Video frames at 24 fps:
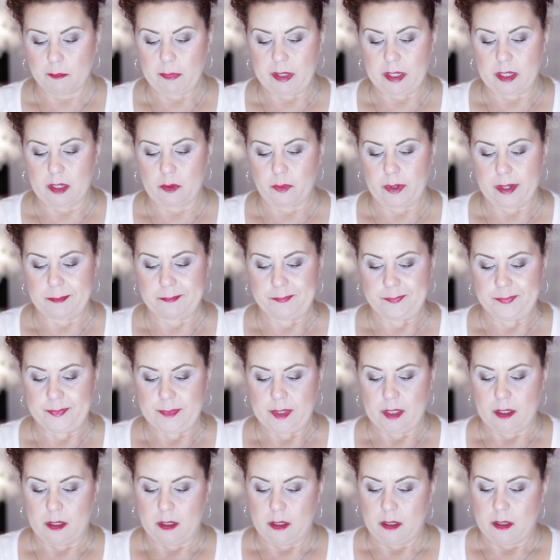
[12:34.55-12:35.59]
But anyway,
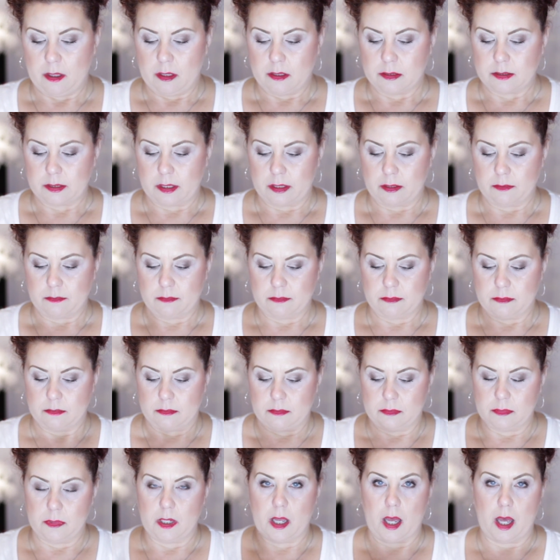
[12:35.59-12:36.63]
so
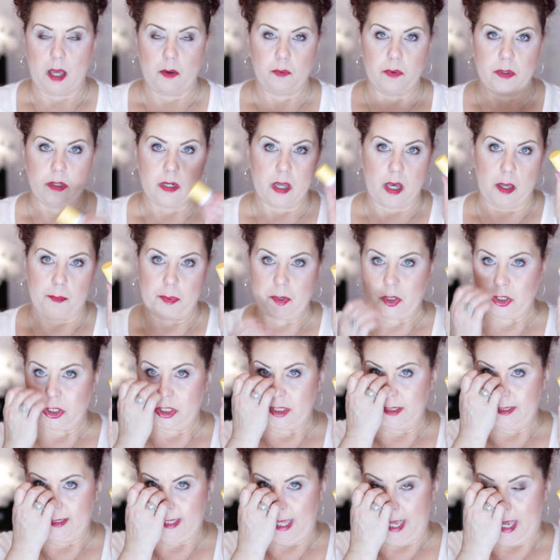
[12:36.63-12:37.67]
I would not
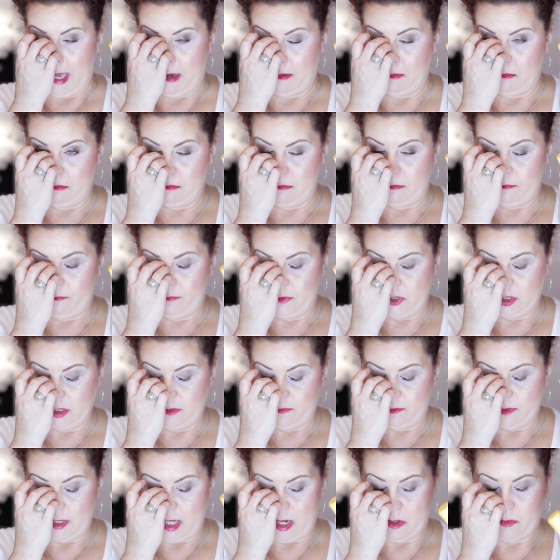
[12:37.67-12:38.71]
purchase that.
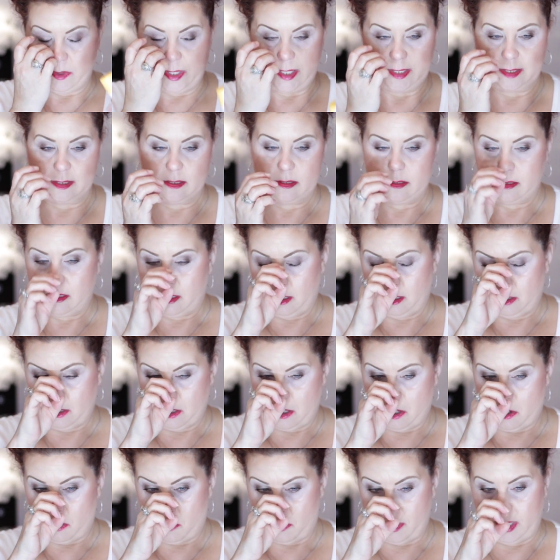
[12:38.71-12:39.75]
Just for that reason
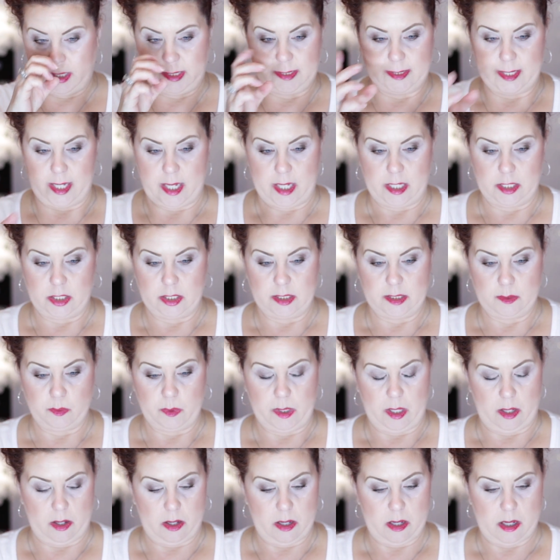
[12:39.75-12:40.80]
alone is that it just
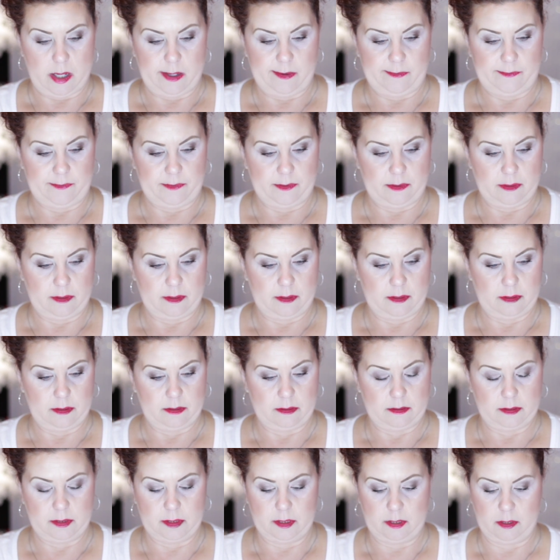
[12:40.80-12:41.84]
went off.
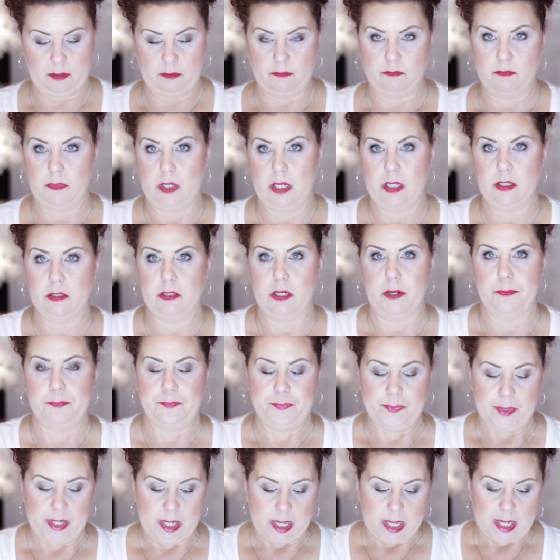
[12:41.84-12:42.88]
So, I don't know.
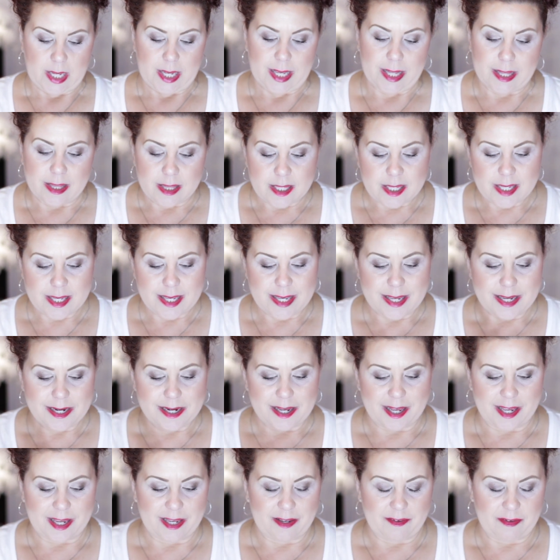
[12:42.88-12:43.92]
And then,
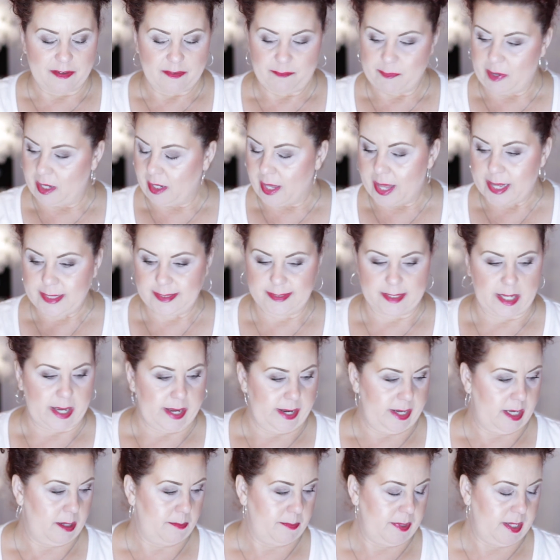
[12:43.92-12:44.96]
I my last
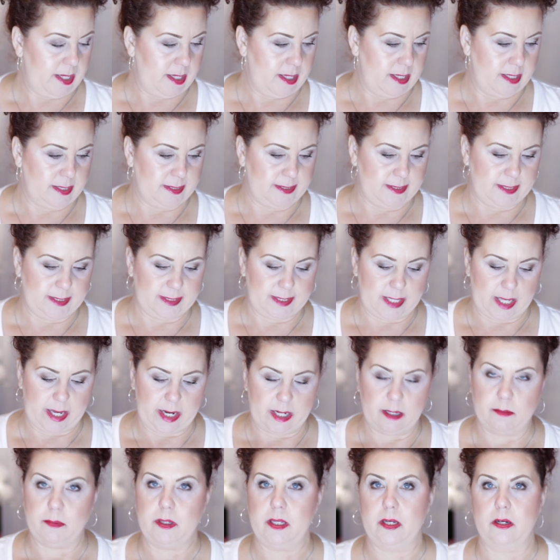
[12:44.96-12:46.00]
item is this
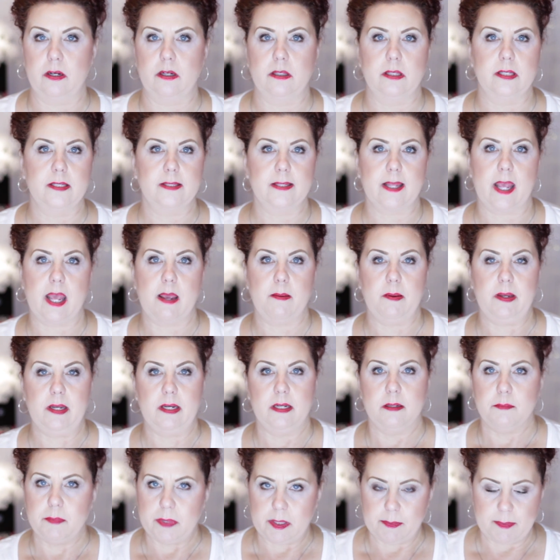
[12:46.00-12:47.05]
item here. And this came
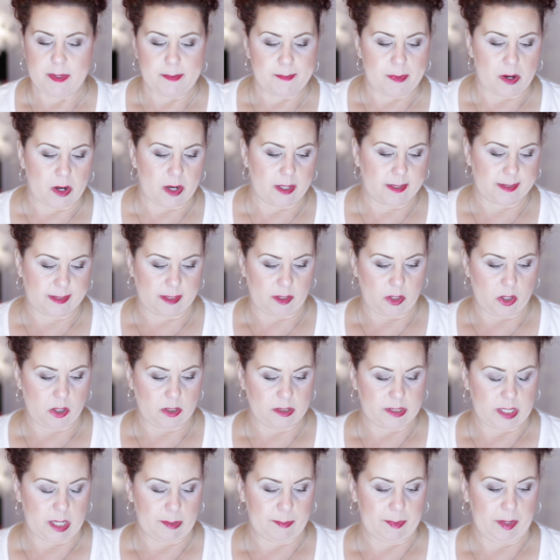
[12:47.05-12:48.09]
in a Memebox a long
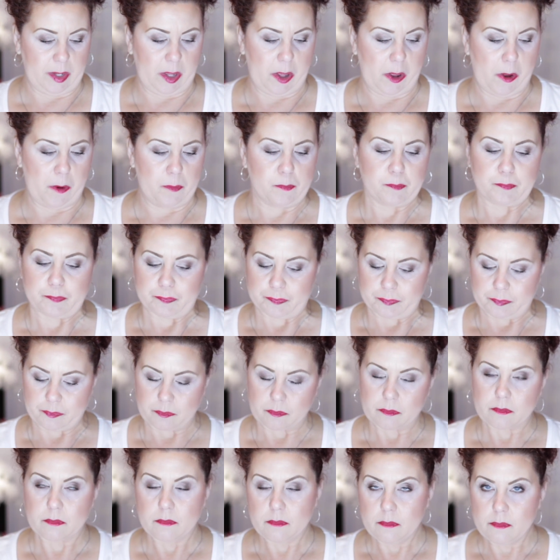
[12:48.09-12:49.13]
time ago.
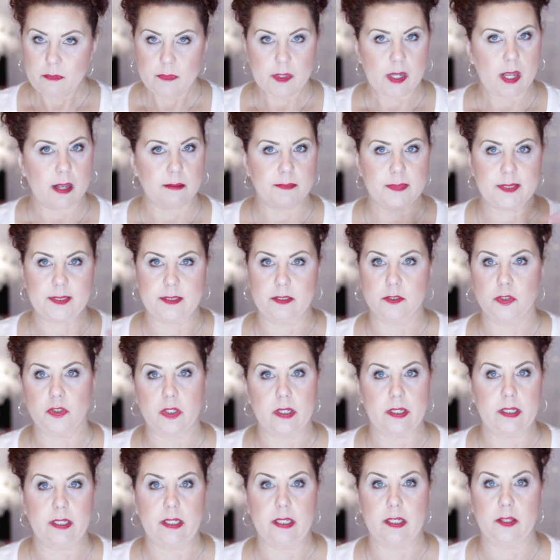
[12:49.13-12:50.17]
I'm still
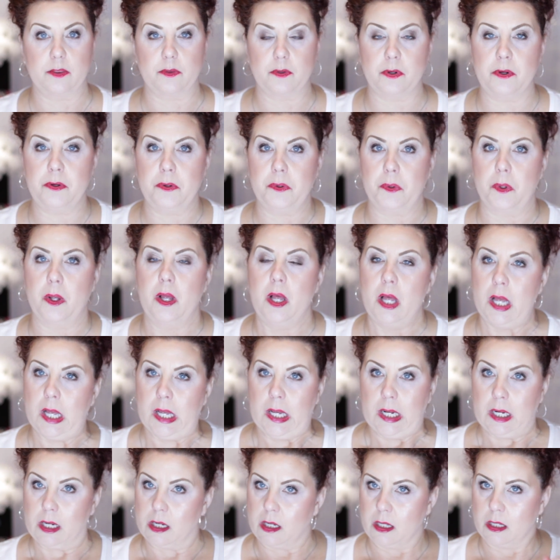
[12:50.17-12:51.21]
trying to get through
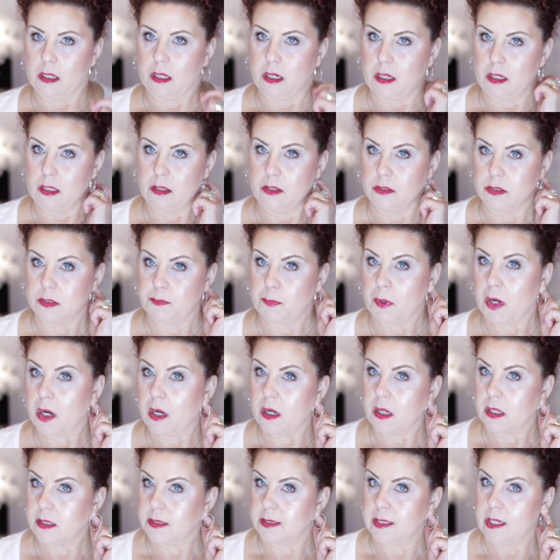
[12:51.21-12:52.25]
a lot of those
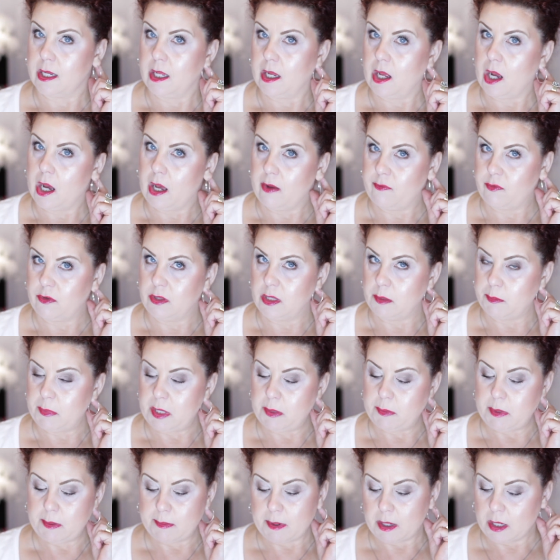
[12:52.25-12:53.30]
products that I got from the
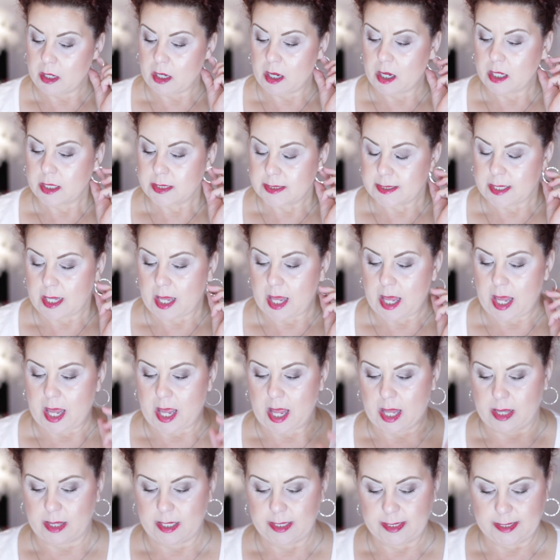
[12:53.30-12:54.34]
Memebox
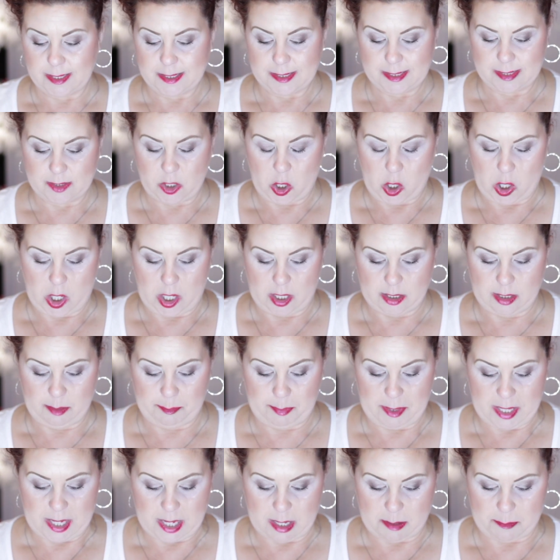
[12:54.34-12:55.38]
and this is called the
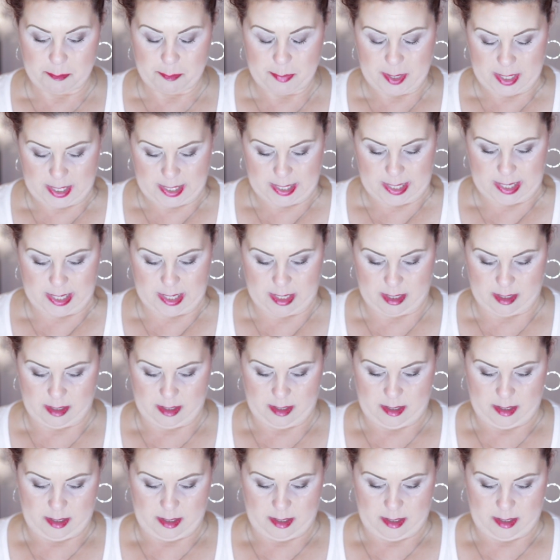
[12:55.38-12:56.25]
Pink Piggy.